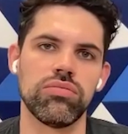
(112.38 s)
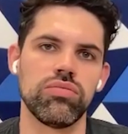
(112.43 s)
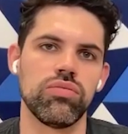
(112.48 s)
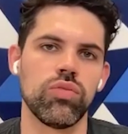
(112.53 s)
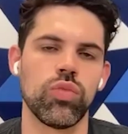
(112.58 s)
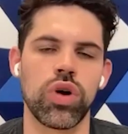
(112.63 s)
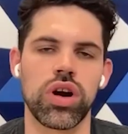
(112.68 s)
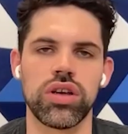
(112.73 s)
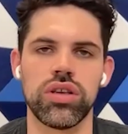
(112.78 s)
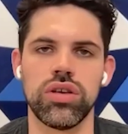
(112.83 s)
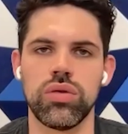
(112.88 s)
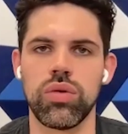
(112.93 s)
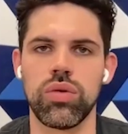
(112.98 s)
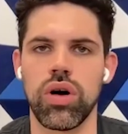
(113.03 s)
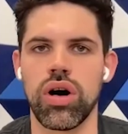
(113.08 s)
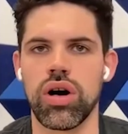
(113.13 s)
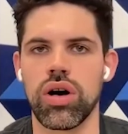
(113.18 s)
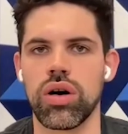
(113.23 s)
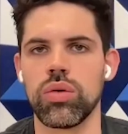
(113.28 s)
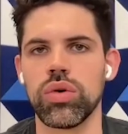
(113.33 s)
where you
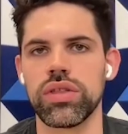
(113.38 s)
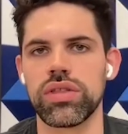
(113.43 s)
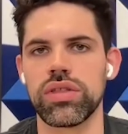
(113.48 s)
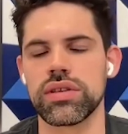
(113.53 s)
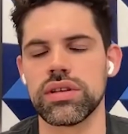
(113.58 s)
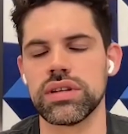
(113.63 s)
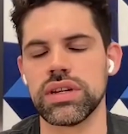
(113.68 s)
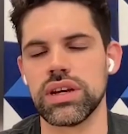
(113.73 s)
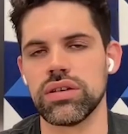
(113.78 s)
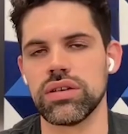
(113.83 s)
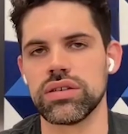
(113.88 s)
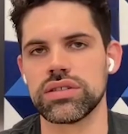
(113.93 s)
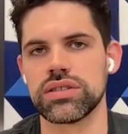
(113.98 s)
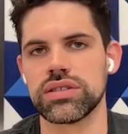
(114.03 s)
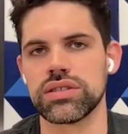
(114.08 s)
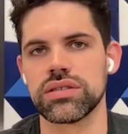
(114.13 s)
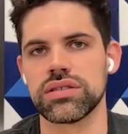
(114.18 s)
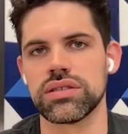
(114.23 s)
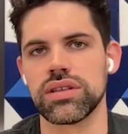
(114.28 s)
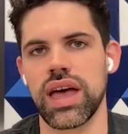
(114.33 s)
are, what's the
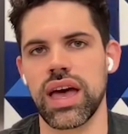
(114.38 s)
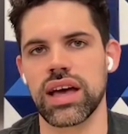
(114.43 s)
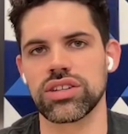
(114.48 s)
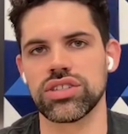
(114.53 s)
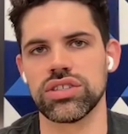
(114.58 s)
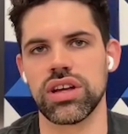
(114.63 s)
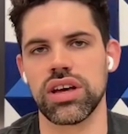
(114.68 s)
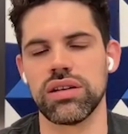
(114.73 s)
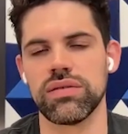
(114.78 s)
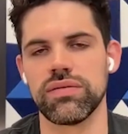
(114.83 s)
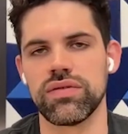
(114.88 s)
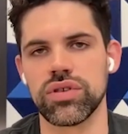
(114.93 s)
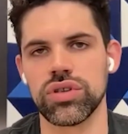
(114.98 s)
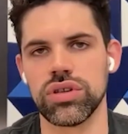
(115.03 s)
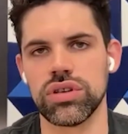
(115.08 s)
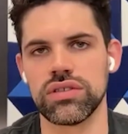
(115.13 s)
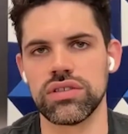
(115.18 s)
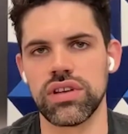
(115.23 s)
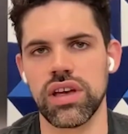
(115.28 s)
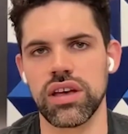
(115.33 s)
nearest action item for you
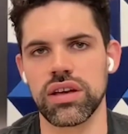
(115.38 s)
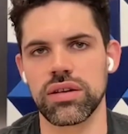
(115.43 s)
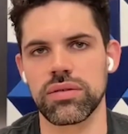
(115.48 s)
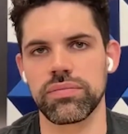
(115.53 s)
to take.